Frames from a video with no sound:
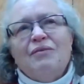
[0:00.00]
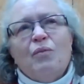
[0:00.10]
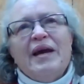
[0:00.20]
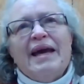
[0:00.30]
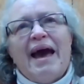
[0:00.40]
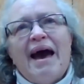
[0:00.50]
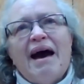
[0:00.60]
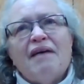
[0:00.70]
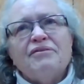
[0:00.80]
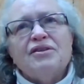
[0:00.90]
we
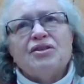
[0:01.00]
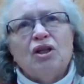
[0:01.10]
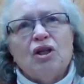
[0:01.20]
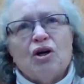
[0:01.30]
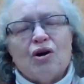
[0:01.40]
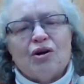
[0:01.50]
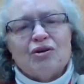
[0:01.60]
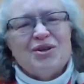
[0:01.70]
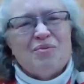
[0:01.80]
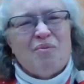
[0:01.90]
have to learn
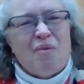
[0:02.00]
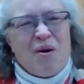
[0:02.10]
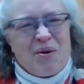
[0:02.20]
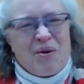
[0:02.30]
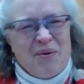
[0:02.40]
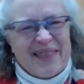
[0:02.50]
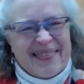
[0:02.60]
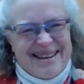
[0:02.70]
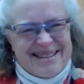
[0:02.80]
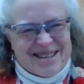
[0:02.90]
to work
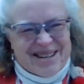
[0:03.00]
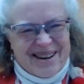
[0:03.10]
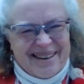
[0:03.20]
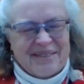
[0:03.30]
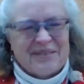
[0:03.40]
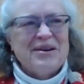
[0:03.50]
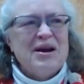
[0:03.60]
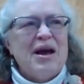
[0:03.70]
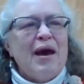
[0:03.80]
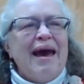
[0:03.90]
with each other.
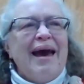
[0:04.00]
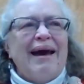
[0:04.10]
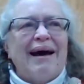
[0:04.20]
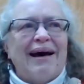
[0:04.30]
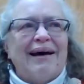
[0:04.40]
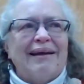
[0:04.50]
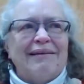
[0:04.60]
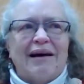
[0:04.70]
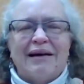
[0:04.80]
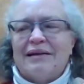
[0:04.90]

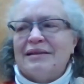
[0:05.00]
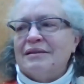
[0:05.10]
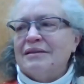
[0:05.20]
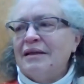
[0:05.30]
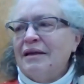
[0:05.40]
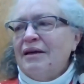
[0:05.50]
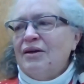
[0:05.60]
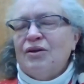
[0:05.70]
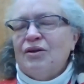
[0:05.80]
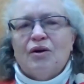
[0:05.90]
And
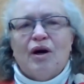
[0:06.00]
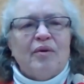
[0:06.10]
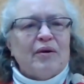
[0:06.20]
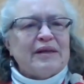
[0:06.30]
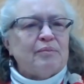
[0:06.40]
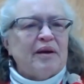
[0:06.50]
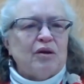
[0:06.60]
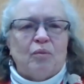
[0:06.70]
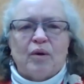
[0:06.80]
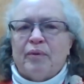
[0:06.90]
yo hablo
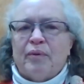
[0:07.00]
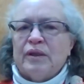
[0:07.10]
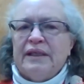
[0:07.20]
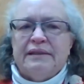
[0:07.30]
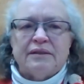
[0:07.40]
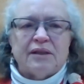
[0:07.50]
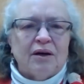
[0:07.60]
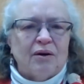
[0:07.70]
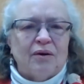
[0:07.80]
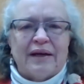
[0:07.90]
español muy
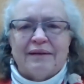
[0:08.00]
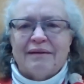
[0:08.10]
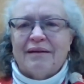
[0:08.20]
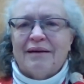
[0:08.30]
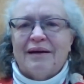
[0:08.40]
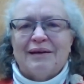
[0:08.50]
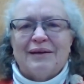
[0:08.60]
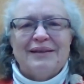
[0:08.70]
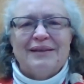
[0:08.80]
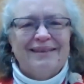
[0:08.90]
poquito, and
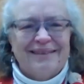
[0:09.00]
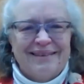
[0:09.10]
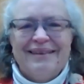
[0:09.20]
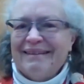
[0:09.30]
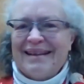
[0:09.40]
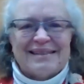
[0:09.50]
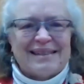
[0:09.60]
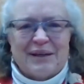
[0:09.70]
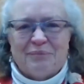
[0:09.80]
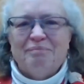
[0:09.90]
that's
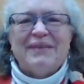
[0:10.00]
it.